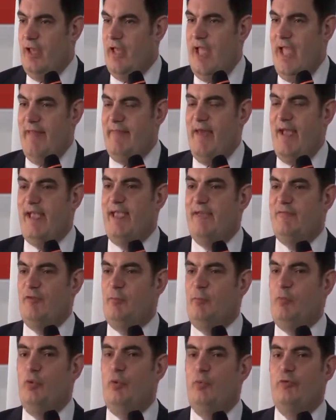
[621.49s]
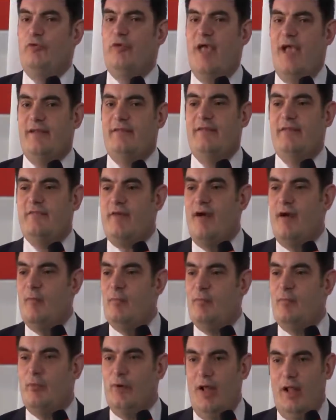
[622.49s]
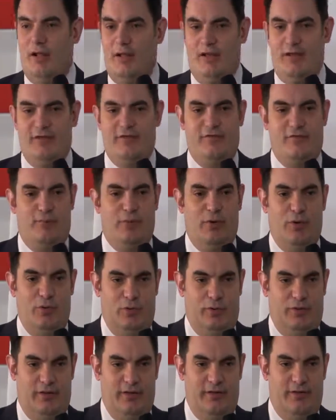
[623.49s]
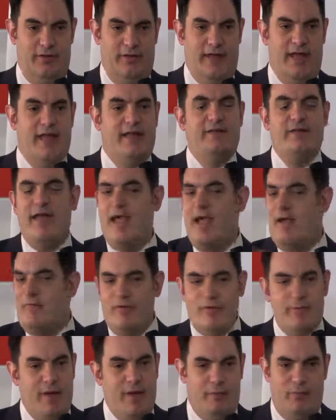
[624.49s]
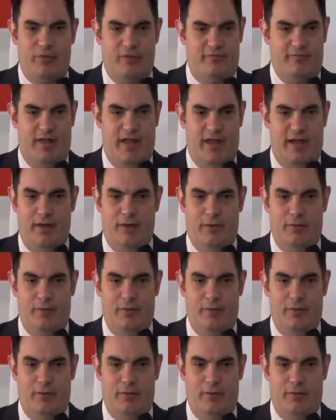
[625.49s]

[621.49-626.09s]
And that gives a protective umbrella to Poland and to every member of NATO